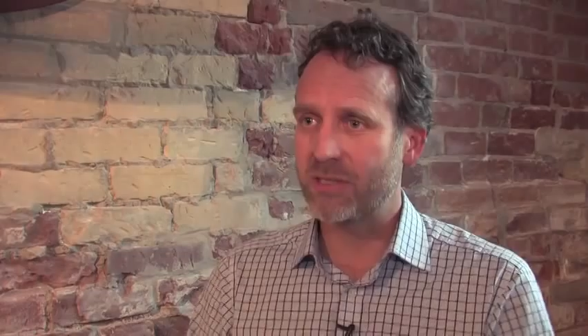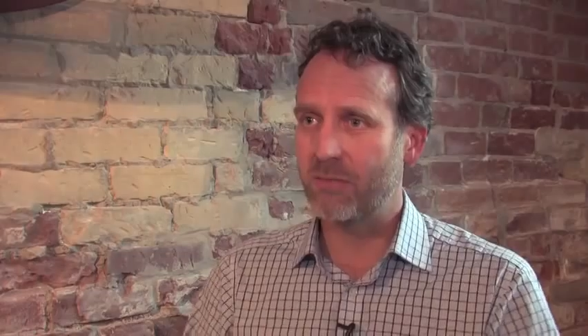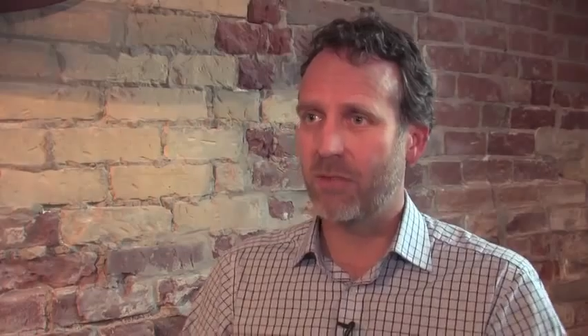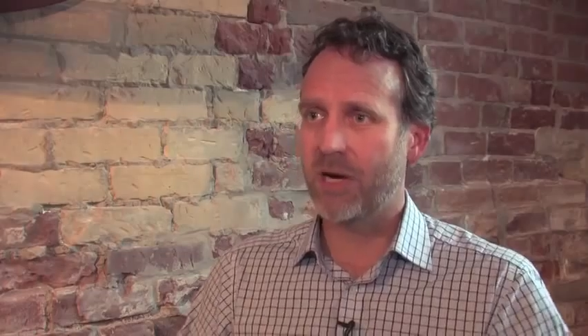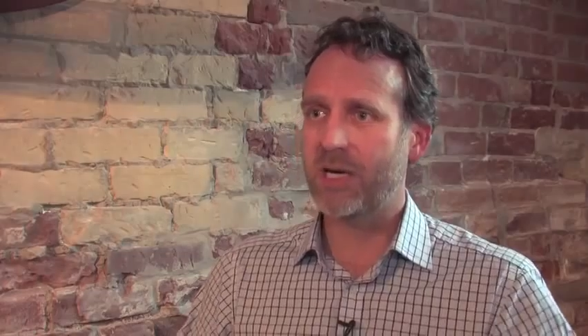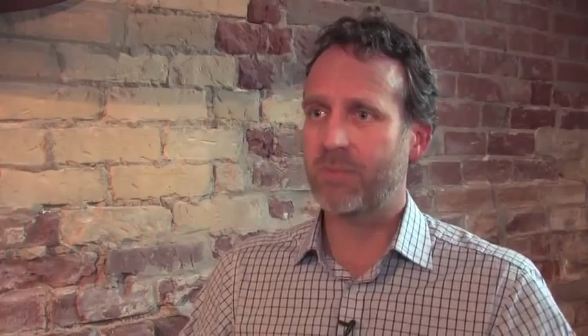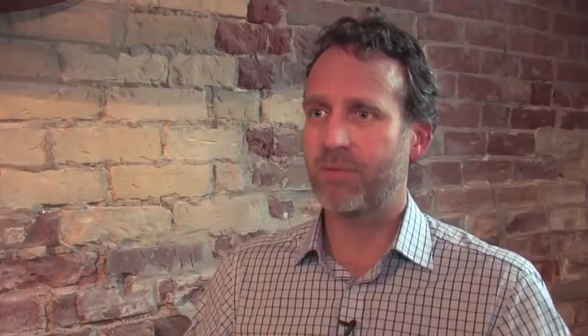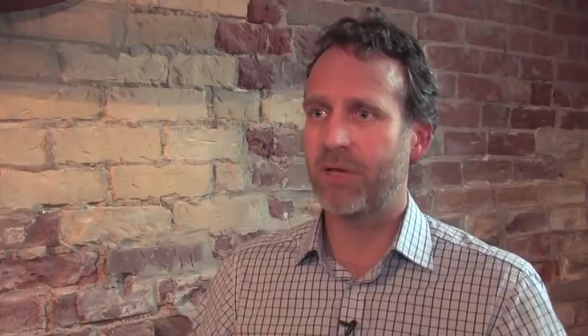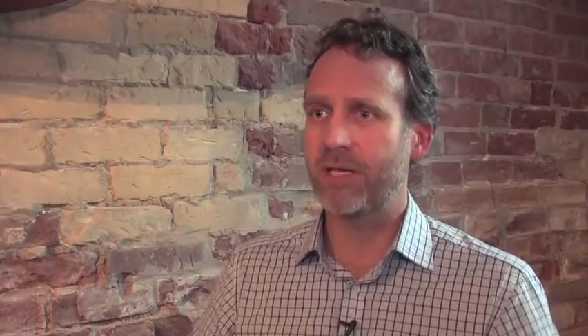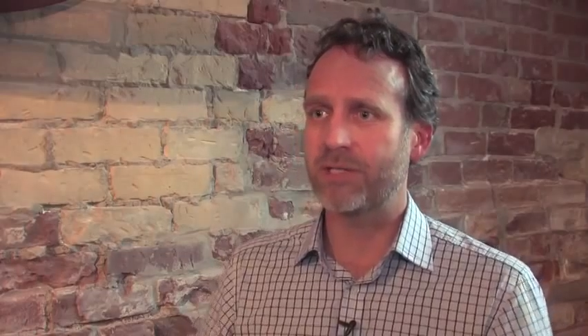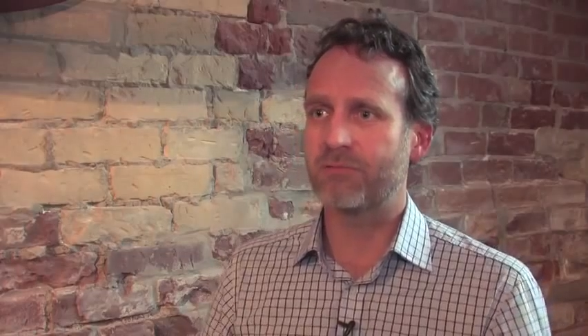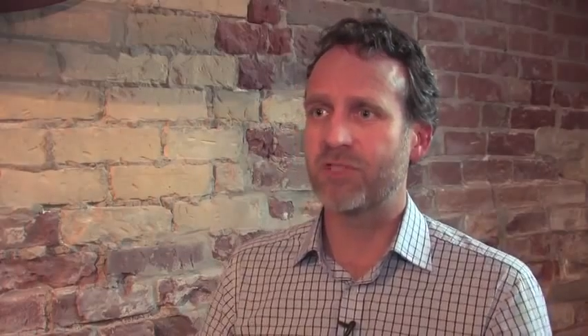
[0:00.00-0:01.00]
the
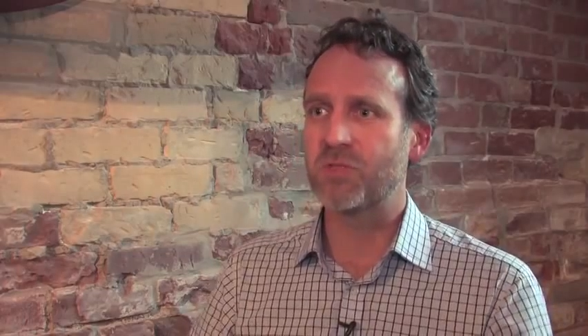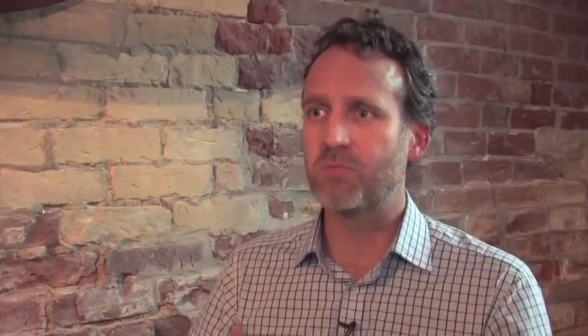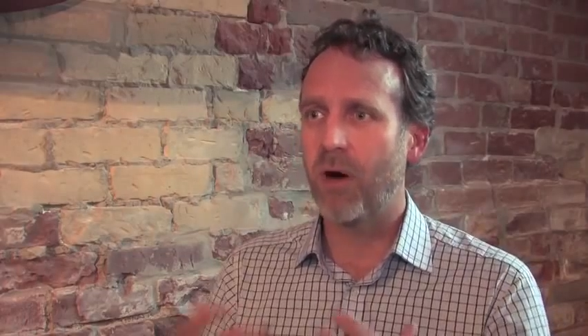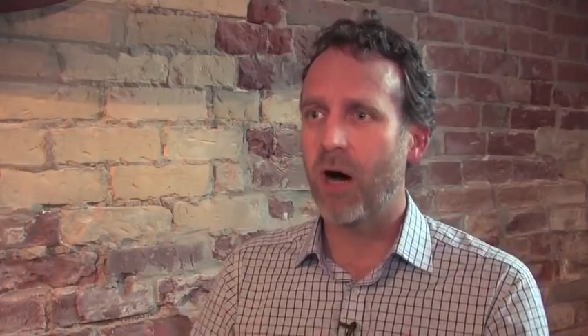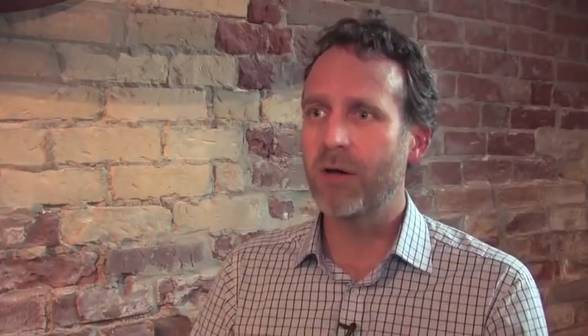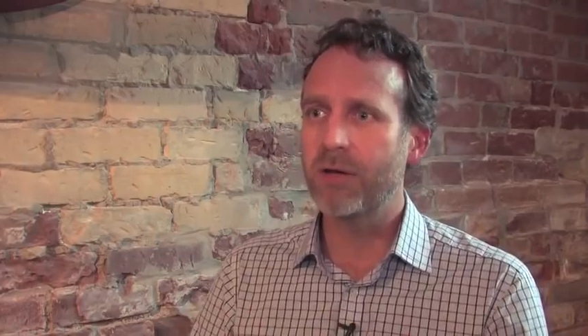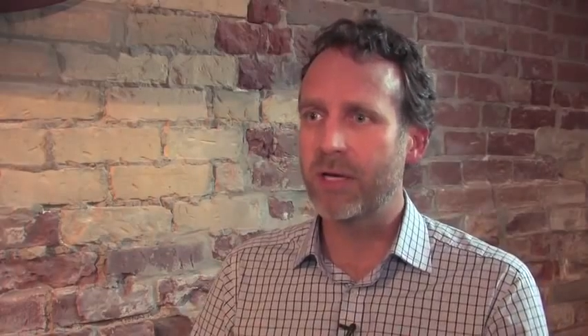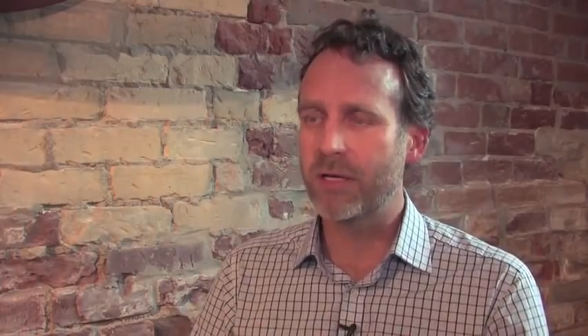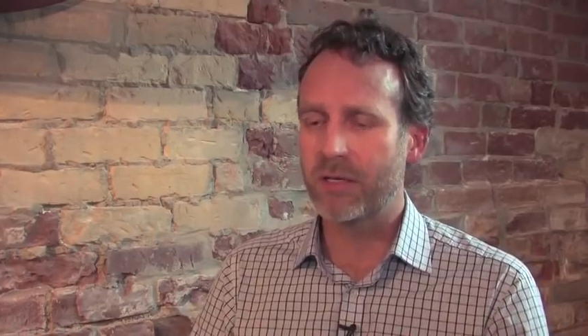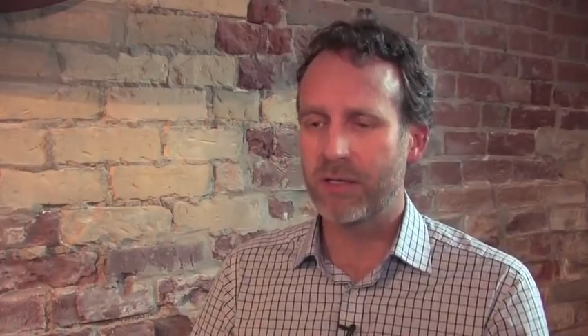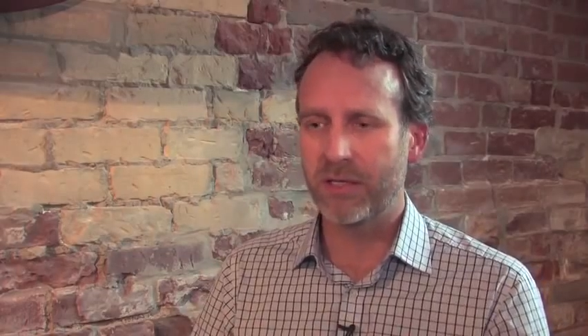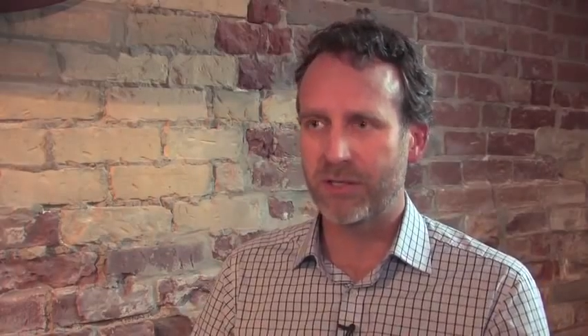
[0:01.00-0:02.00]
marketplace responding
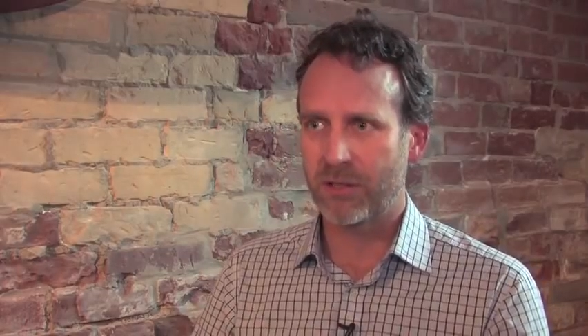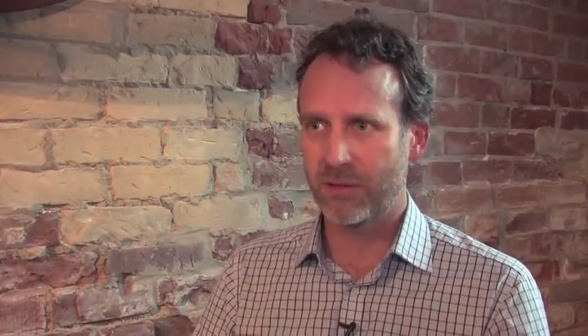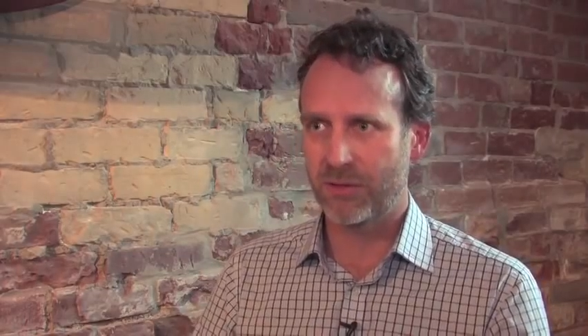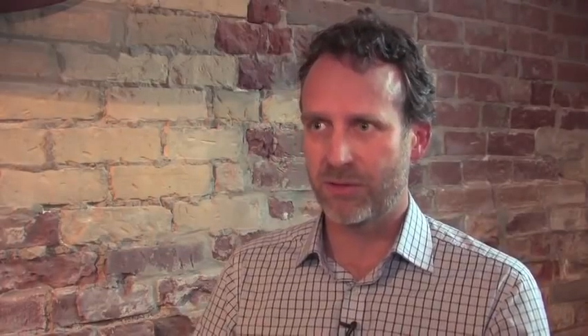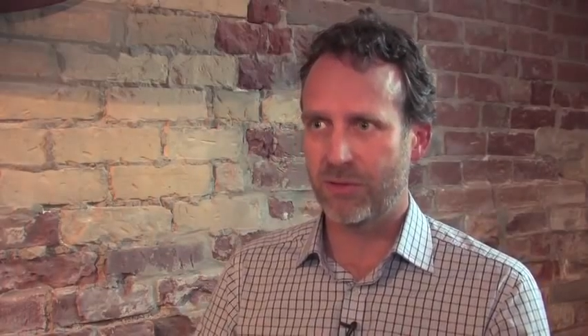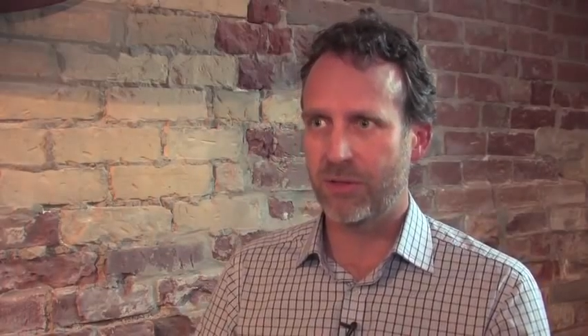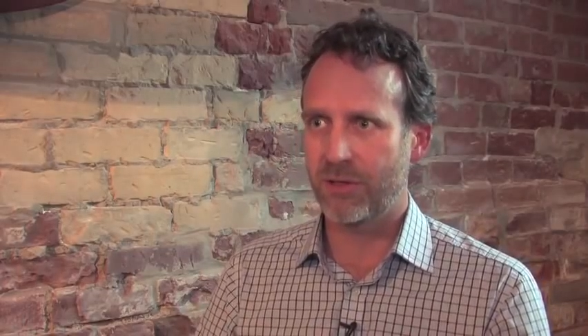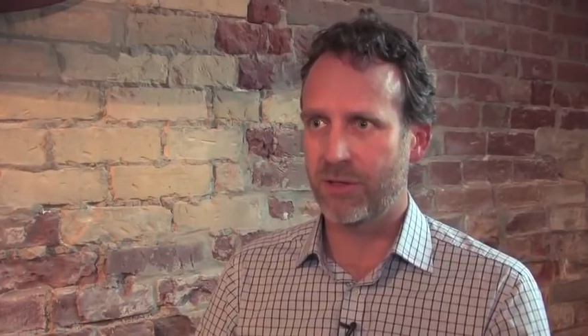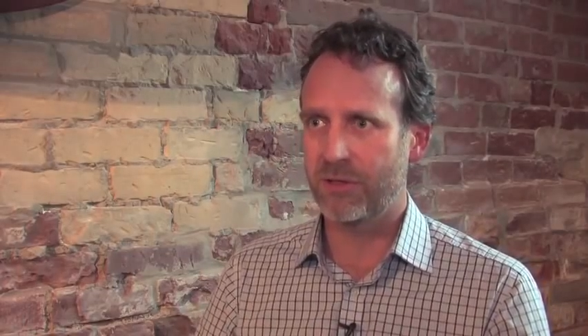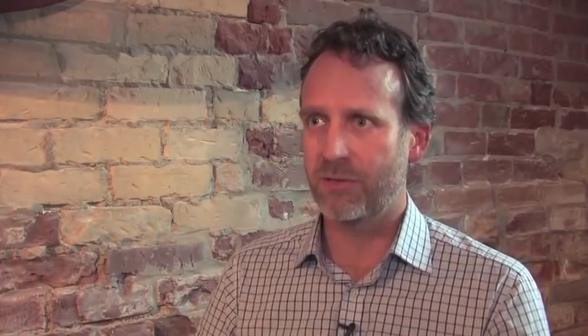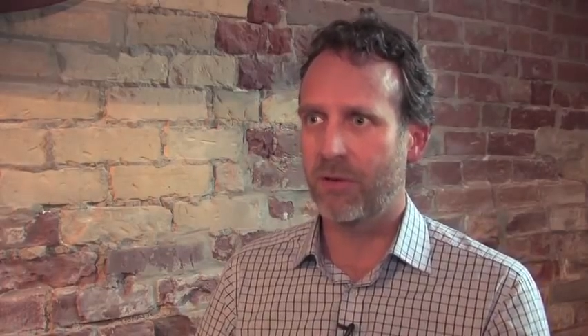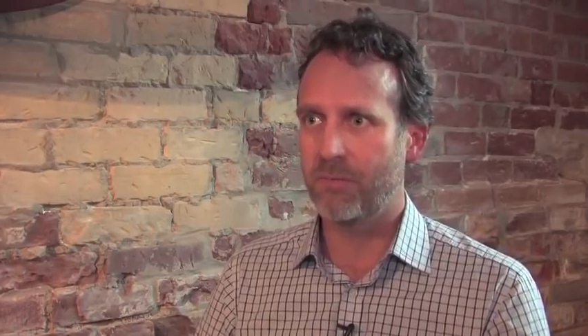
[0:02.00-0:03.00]
to this
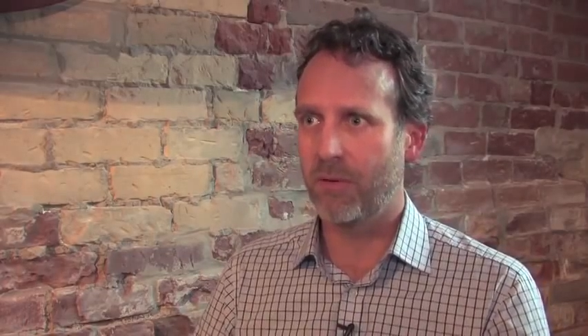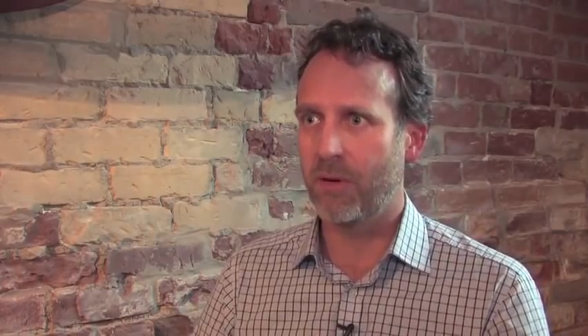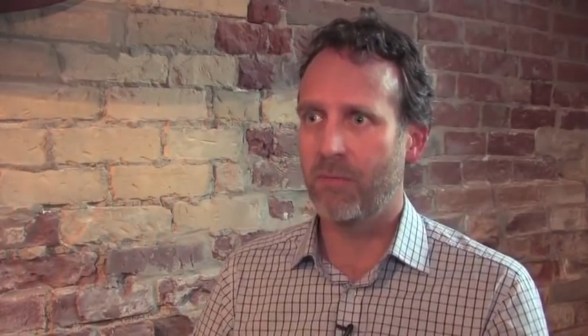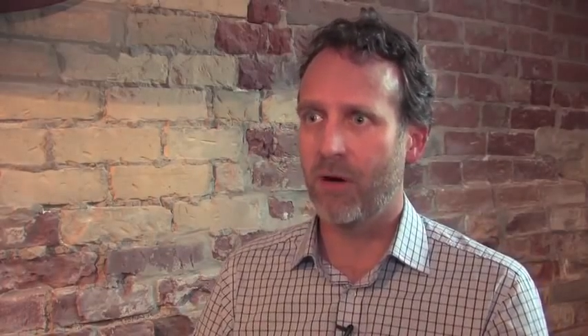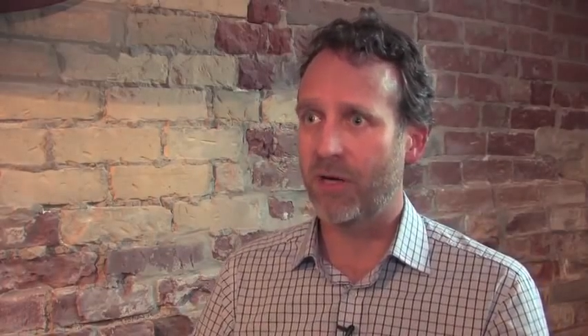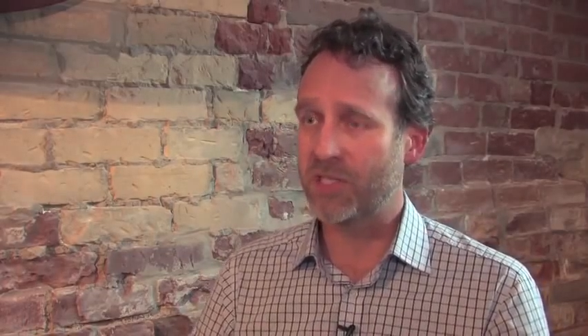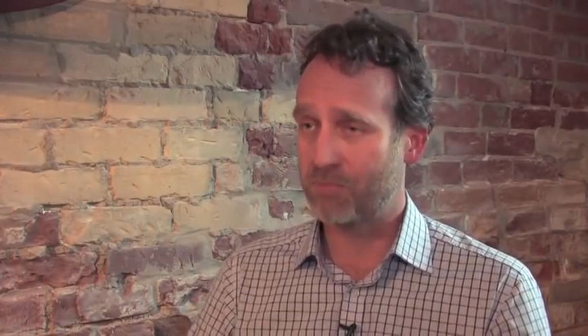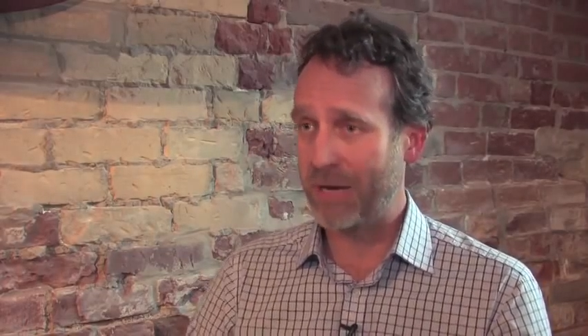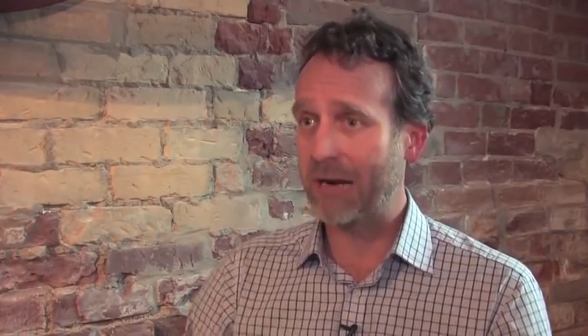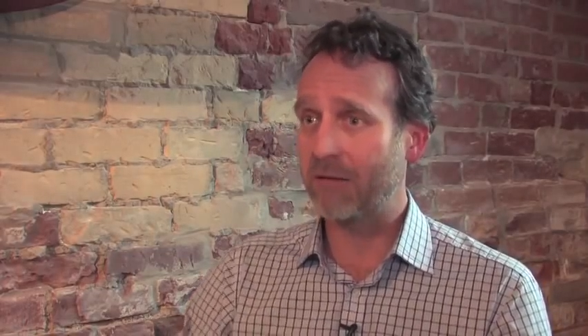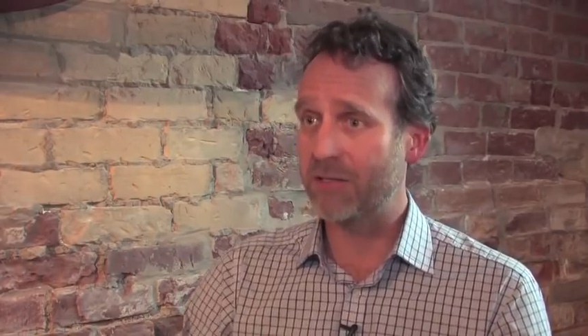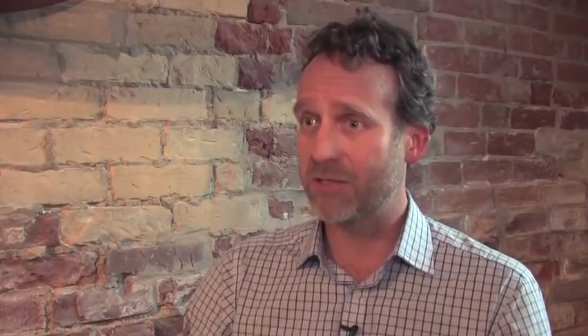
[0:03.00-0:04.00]
concern amongst
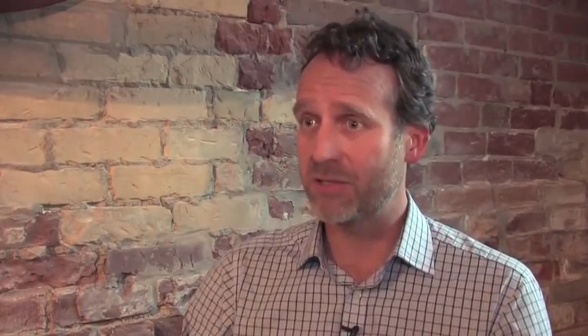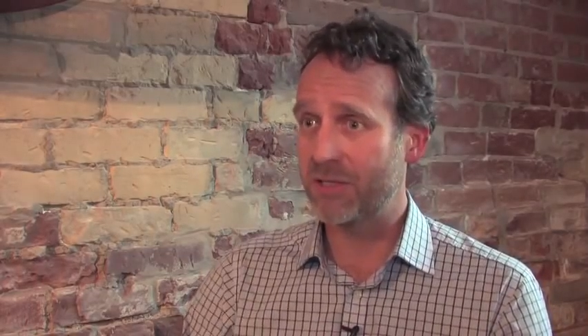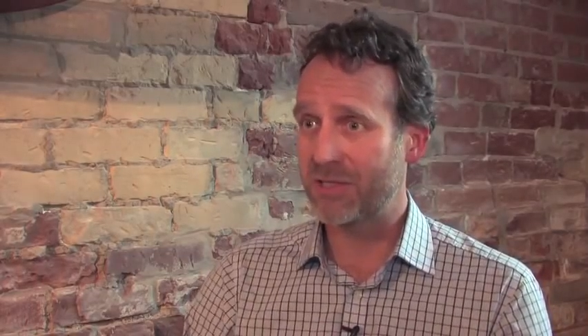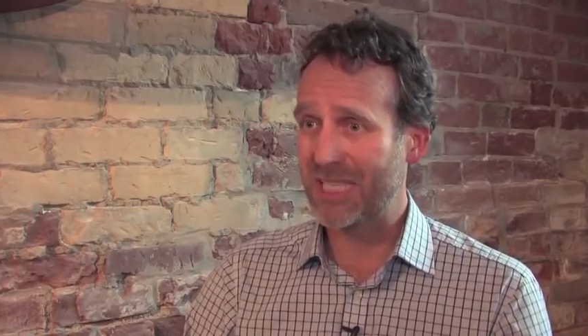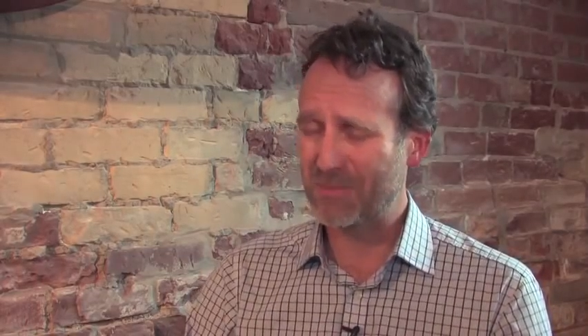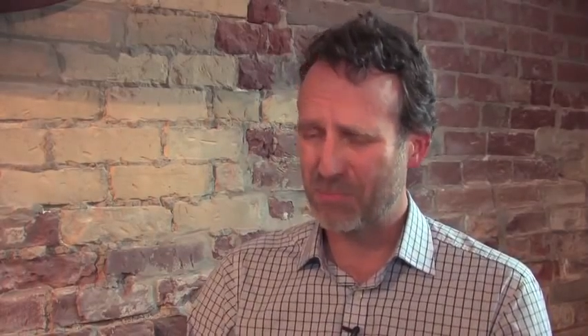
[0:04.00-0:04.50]
parents in this case,